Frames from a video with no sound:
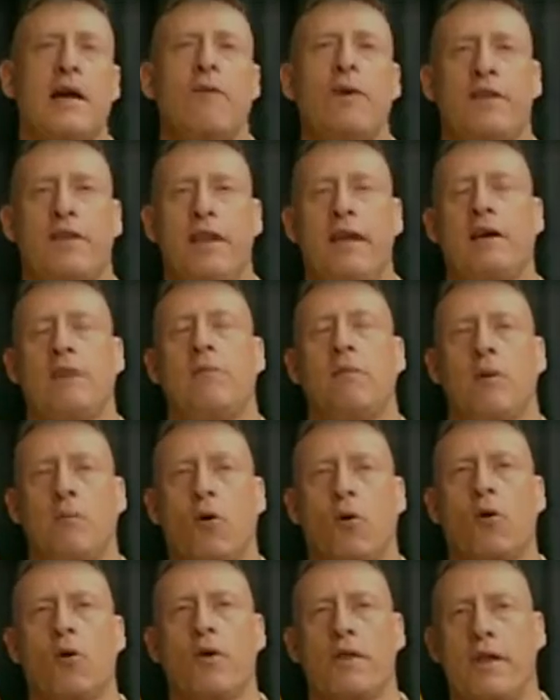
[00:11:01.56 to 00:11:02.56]
we think
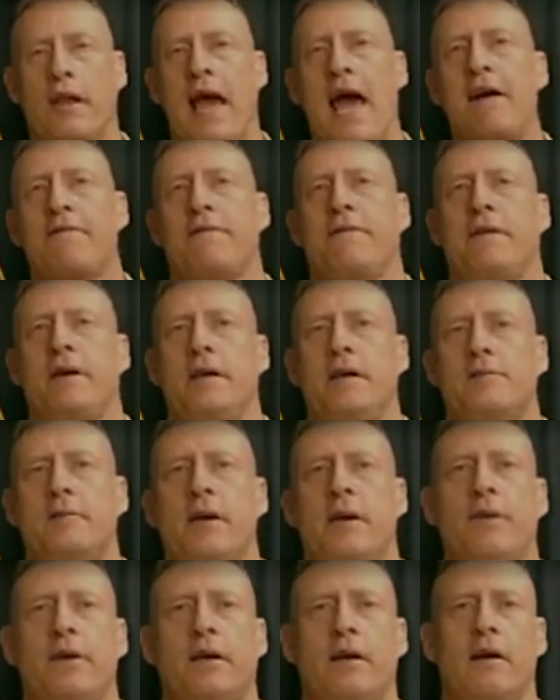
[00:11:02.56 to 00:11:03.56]
more than half has
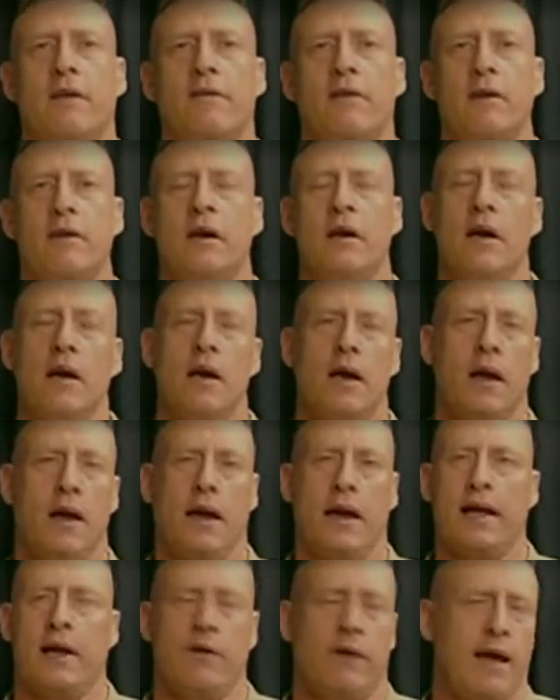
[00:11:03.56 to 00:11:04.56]
been recovered.
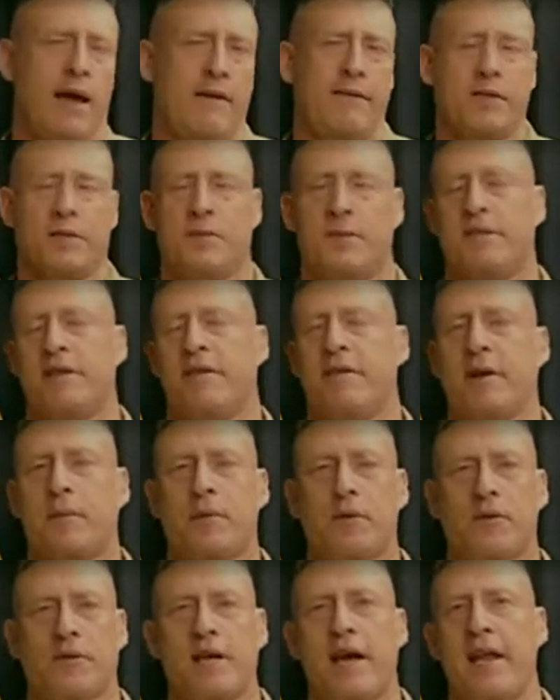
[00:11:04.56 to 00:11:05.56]
I don't have a
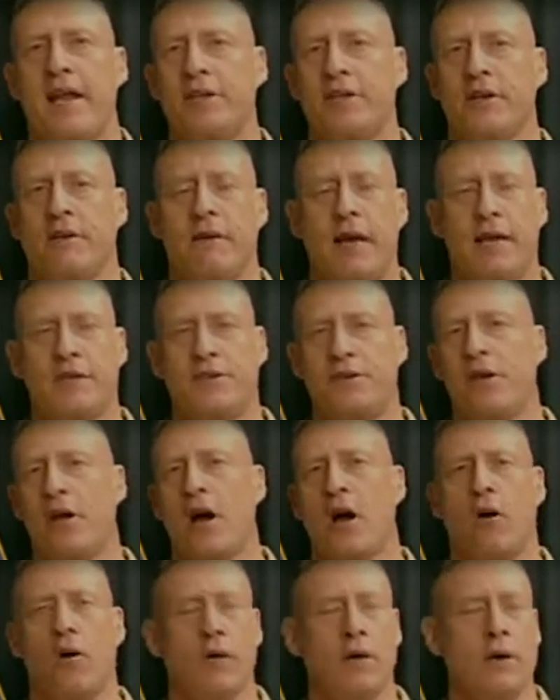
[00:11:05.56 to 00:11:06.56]
specific percentage, and as you
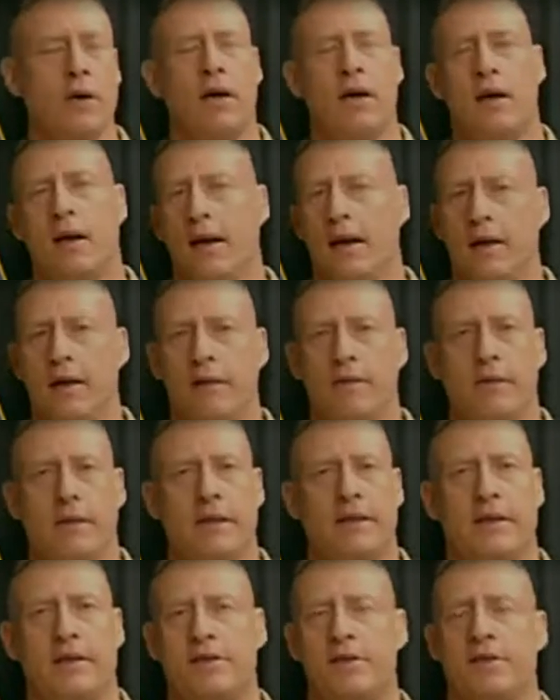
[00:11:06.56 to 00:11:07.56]
know,
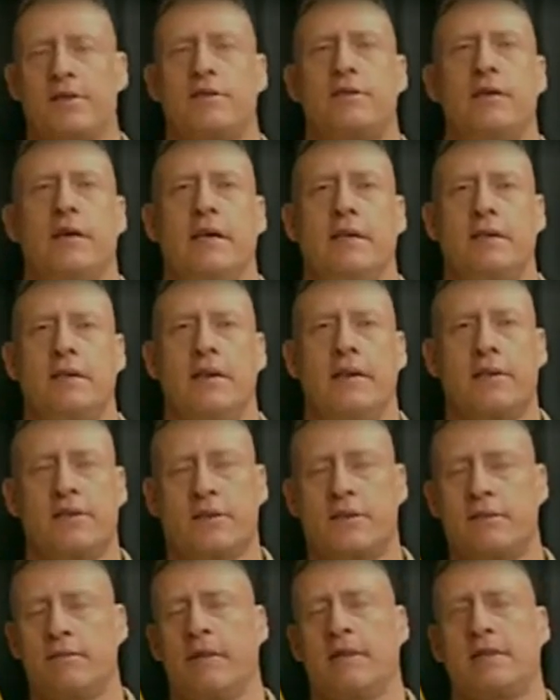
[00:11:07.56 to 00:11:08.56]

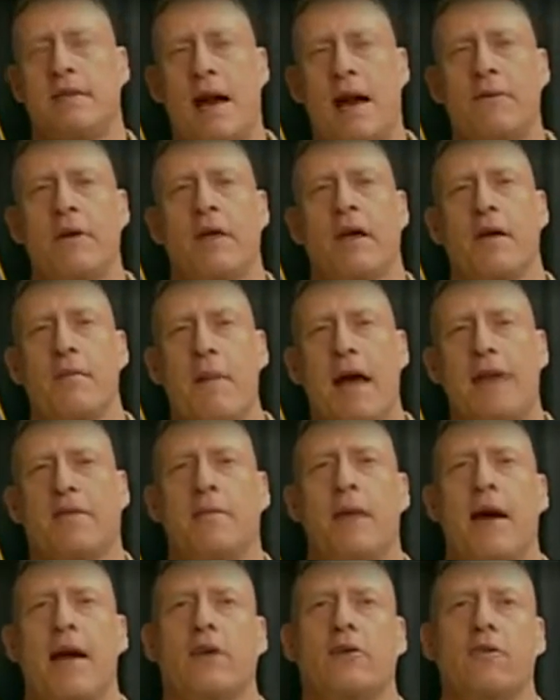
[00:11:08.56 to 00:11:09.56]
it's not really a
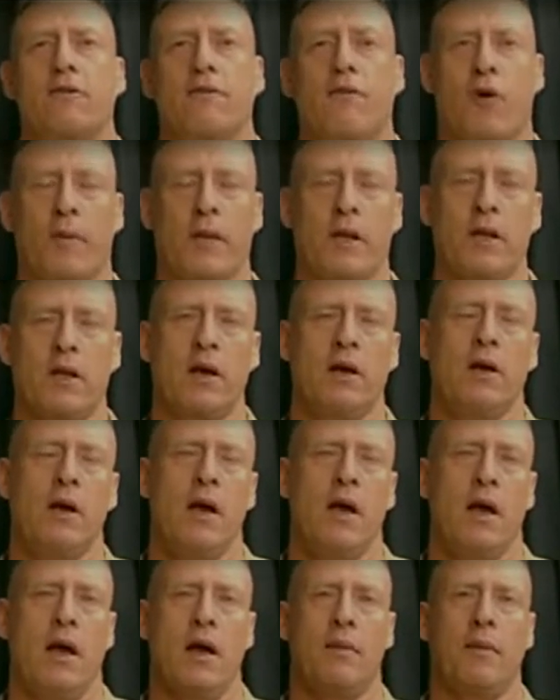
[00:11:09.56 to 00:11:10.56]
mathematical formula,
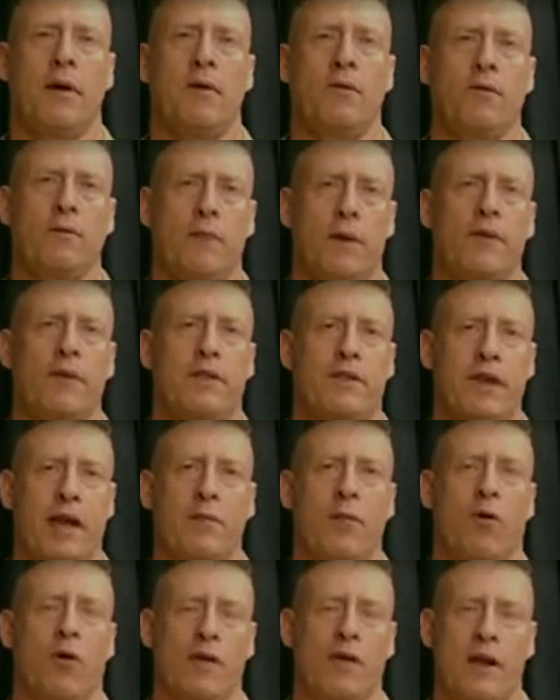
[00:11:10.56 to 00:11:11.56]
but we
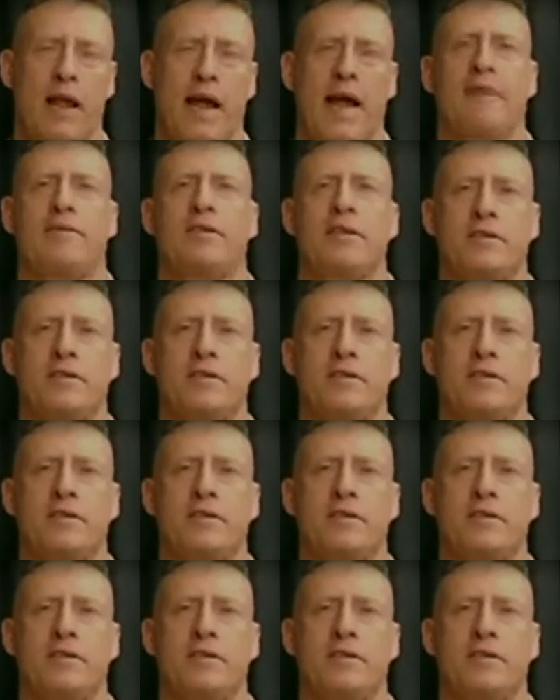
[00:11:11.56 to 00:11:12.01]
think more than half the